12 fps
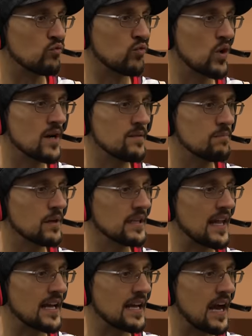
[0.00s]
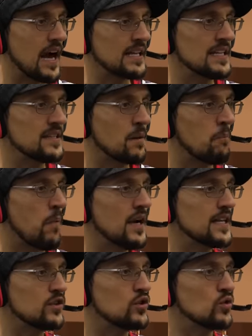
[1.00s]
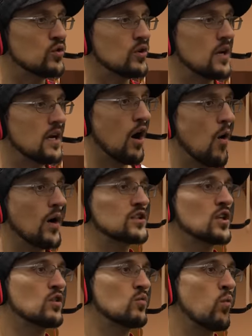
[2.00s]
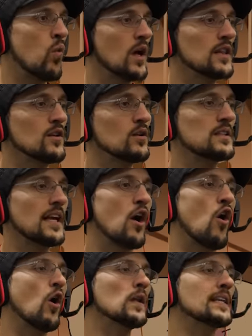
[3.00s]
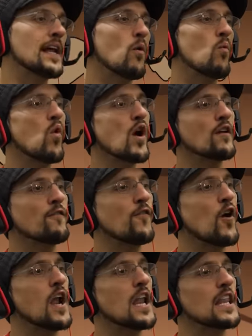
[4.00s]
run, but like, I need the money, dude. Oh, I took one little thing. All of that worked for a